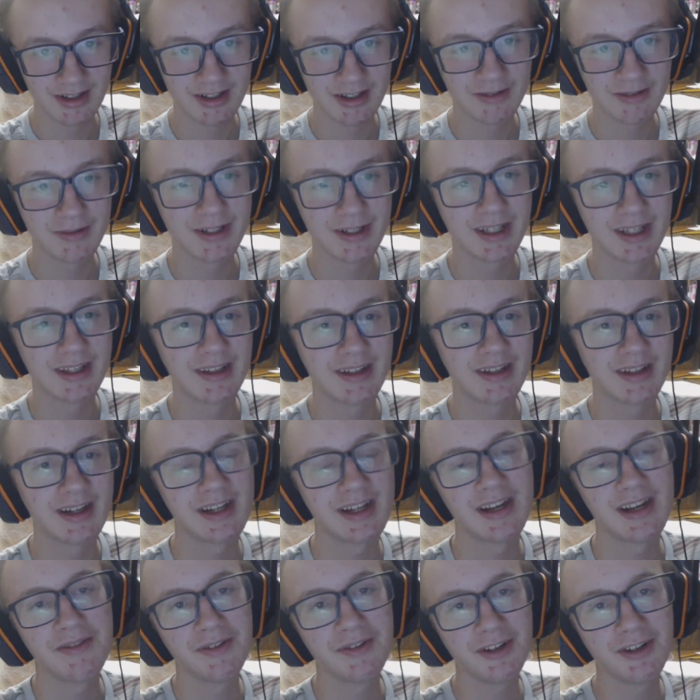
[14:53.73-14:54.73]
Oh wait,
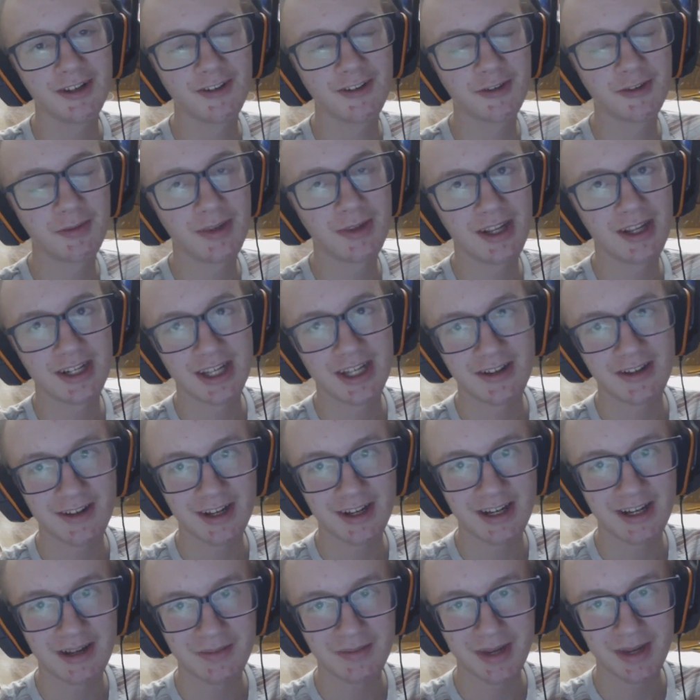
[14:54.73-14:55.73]
I never explained how
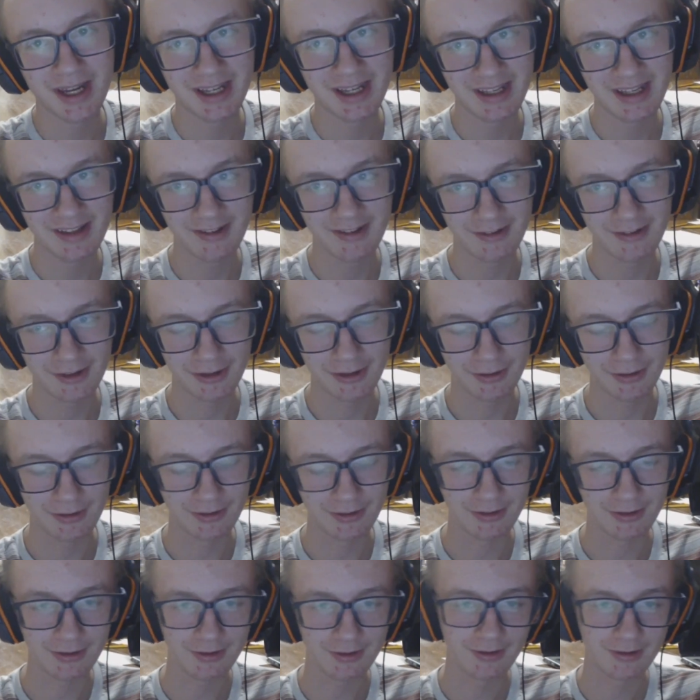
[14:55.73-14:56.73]
I got back into
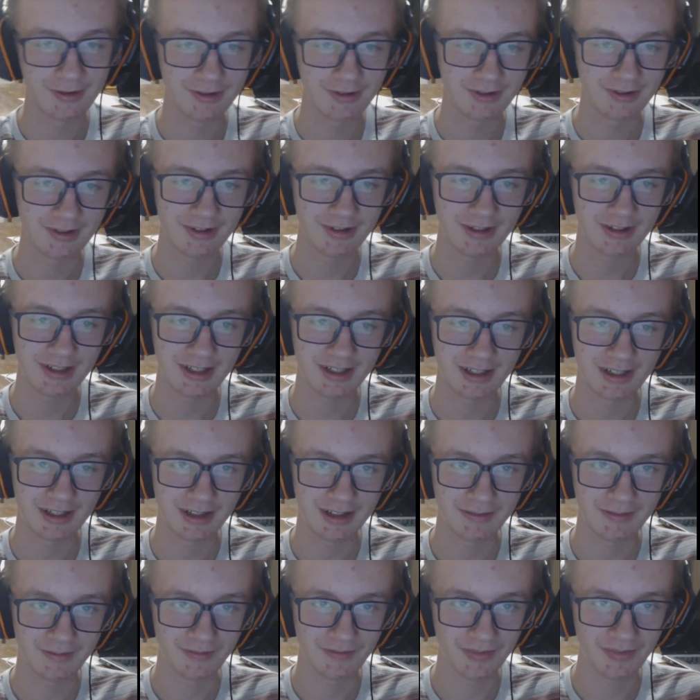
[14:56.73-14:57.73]
Osu.
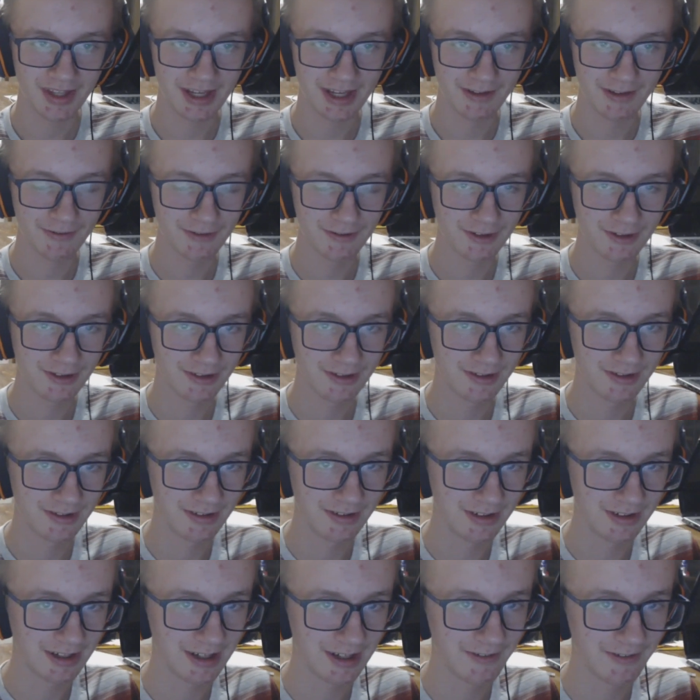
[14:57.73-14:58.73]

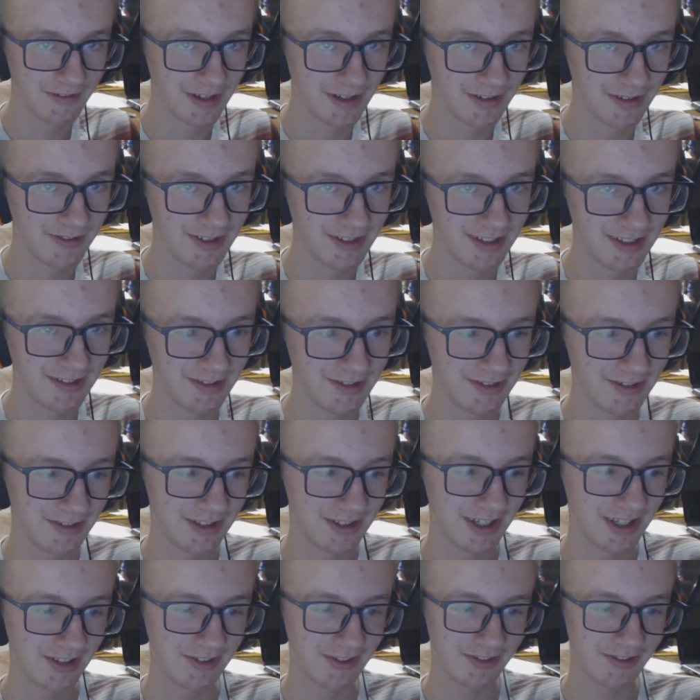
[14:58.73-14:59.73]
After I found it in
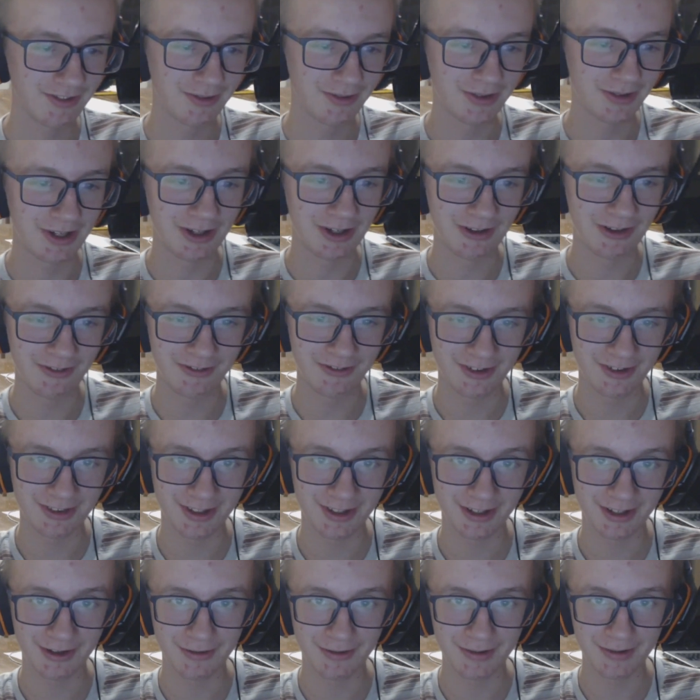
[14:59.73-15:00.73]
2012 and
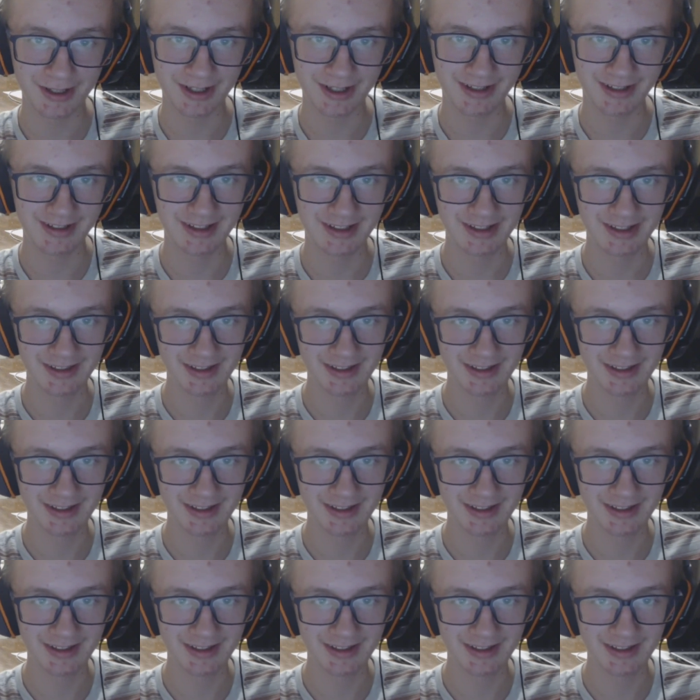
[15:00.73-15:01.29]
then quit